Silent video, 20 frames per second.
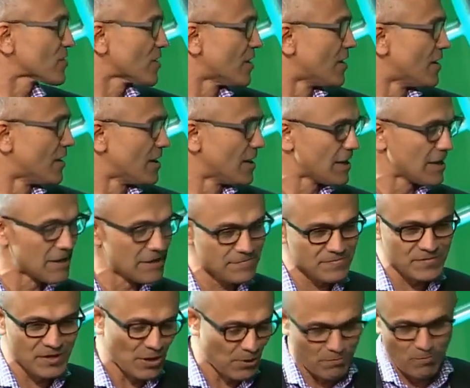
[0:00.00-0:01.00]

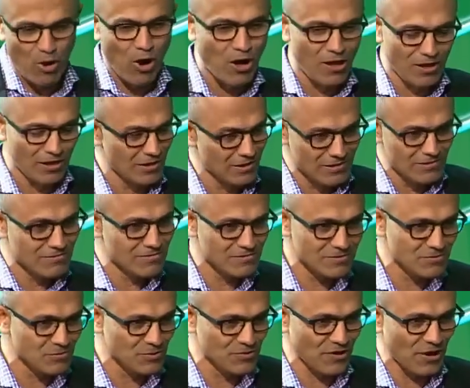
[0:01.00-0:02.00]
Paul
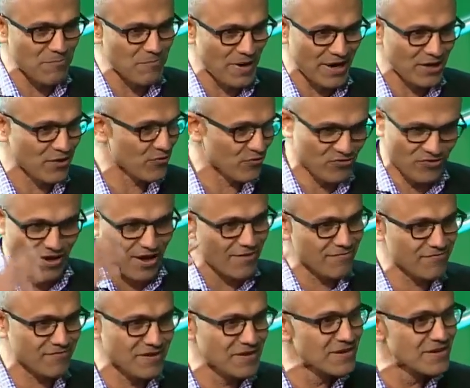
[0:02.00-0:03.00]
was at
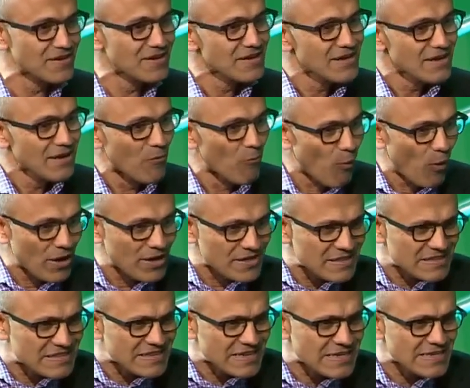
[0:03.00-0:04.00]
Microsoft, and one of
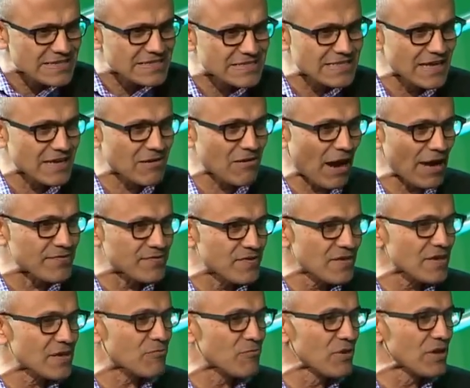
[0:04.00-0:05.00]
the things that I
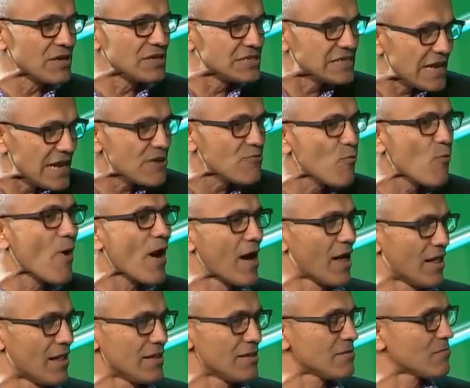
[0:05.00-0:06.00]
think we did
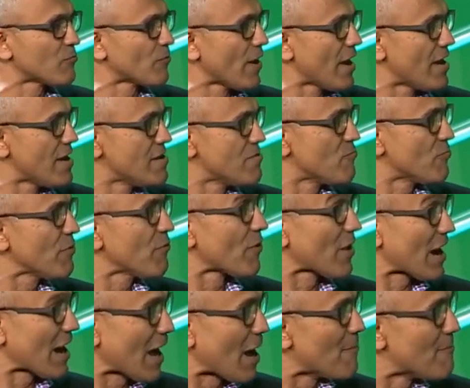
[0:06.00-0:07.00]
well when we were
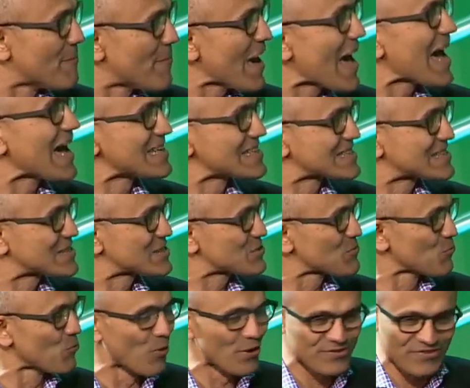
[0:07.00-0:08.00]
at our best
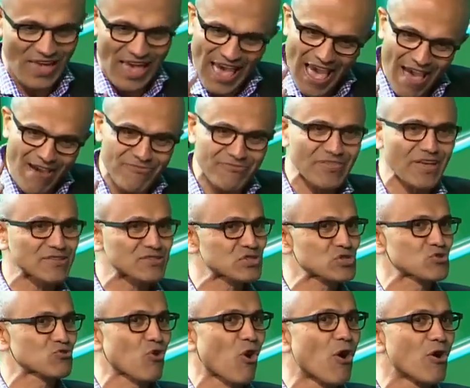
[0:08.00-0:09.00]
was have that
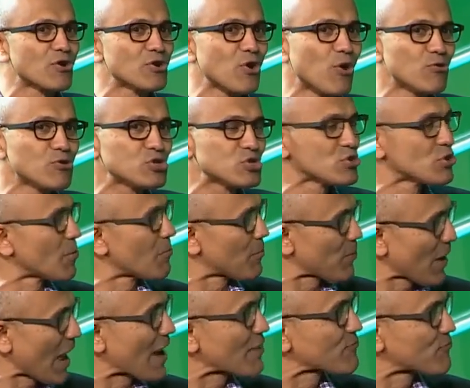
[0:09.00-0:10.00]
strong notion of
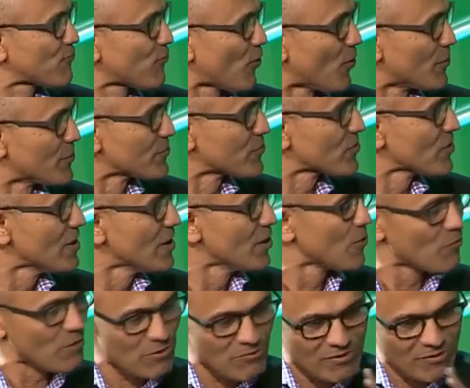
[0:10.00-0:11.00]
platforms
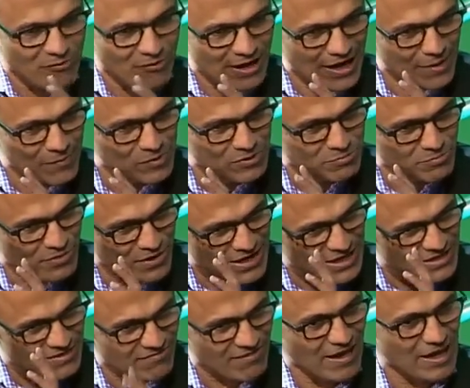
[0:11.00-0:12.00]
where we were able to
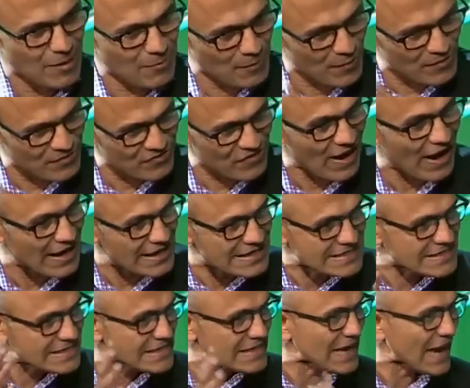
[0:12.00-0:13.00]
bring developers,
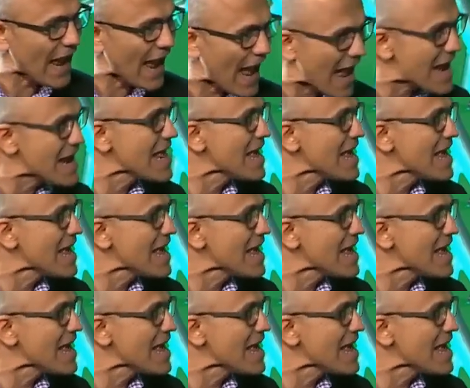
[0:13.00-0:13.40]
IT, and